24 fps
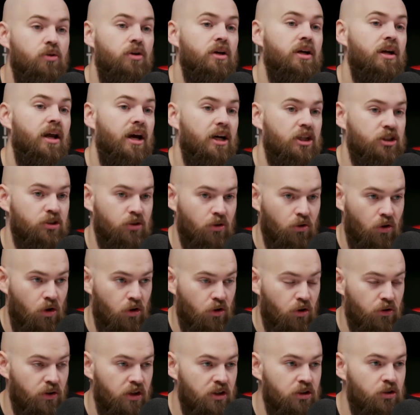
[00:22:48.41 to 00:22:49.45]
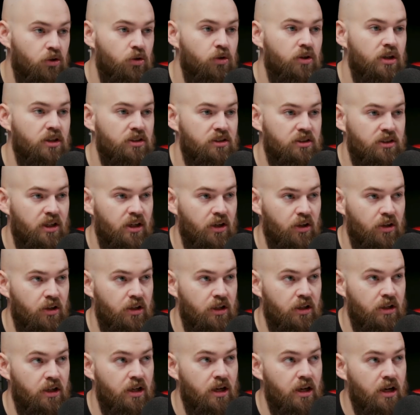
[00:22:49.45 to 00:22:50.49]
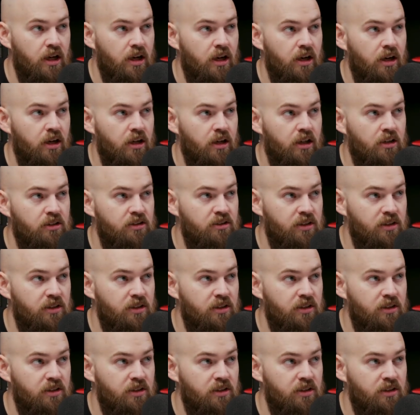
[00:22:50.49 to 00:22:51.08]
get extra longer, they do get scary, it's